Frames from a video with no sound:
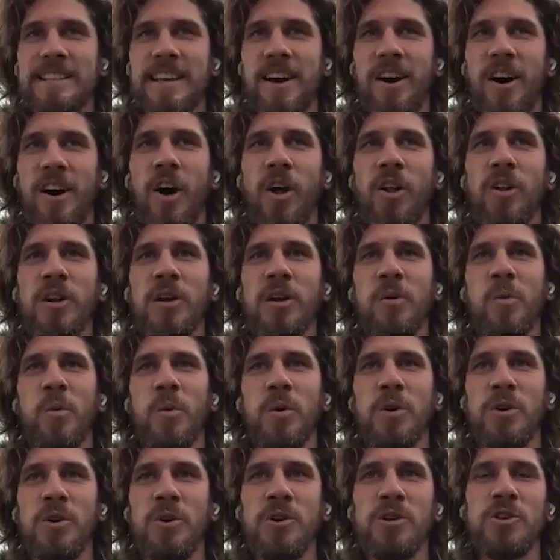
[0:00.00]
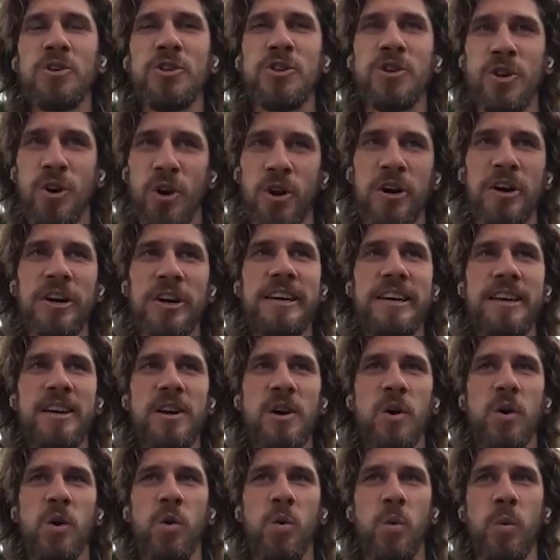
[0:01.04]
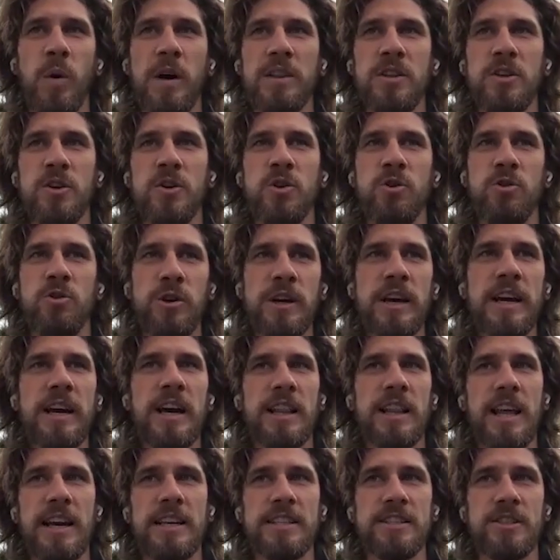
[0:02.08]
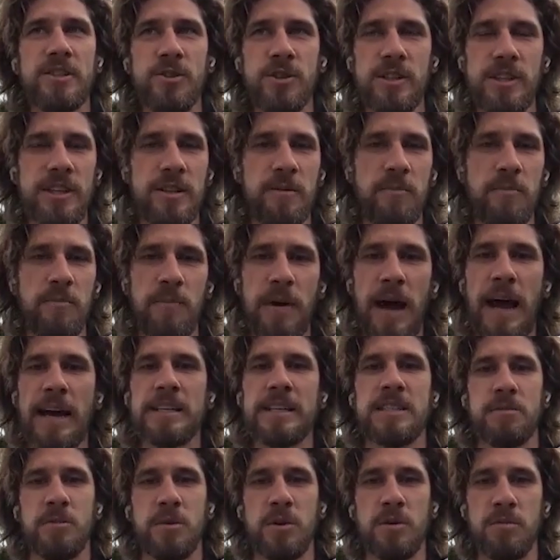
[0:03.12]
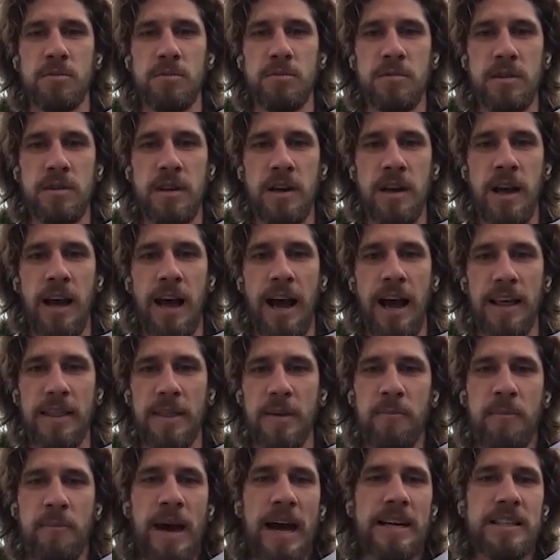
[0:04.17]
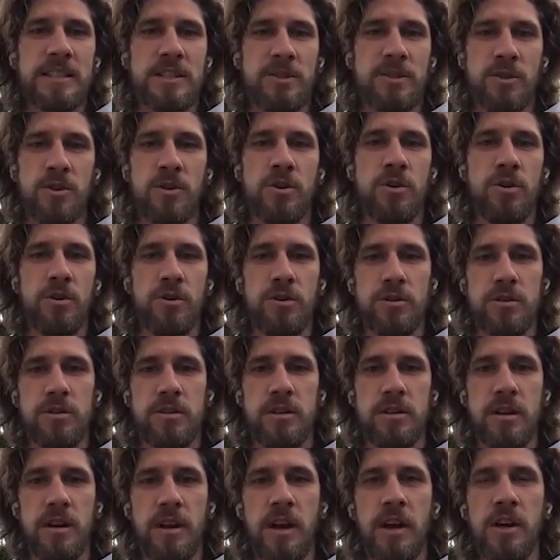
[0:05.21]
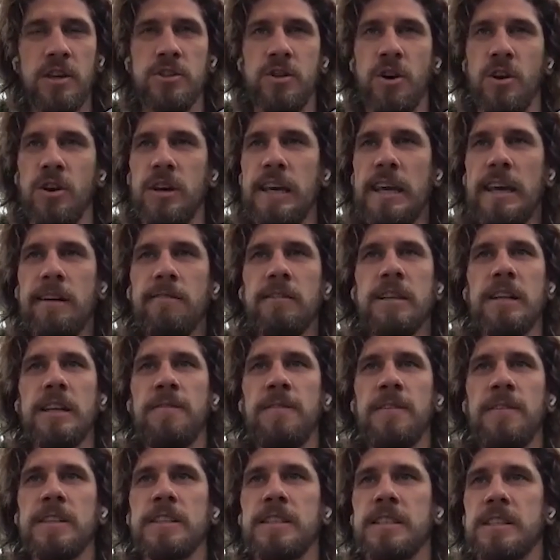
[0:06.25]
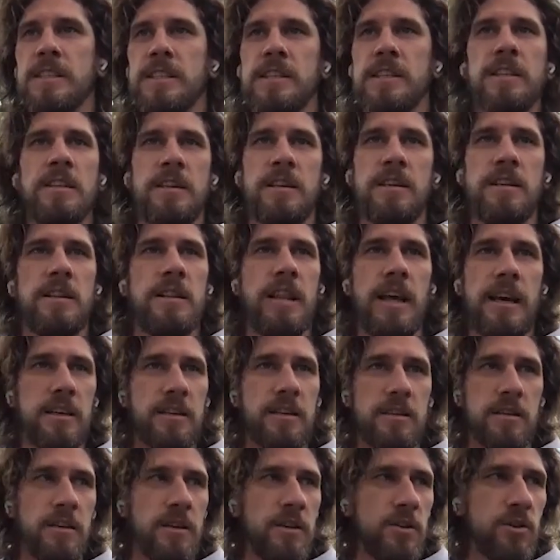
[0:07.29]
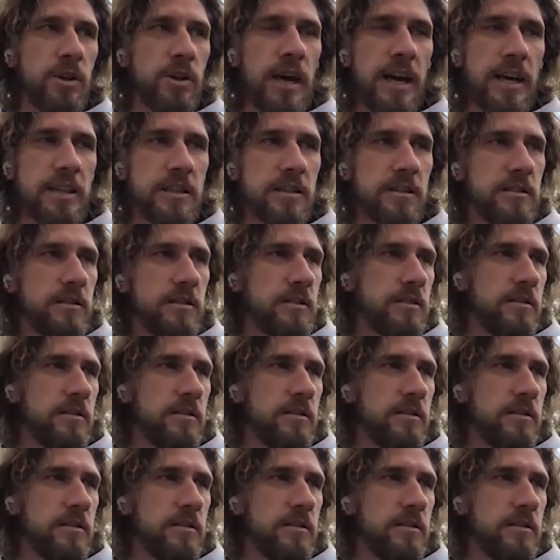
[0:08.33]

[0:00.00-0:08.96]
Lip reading: the only you enjoy when you realize you did maximum and the best you could. So even if it's like you get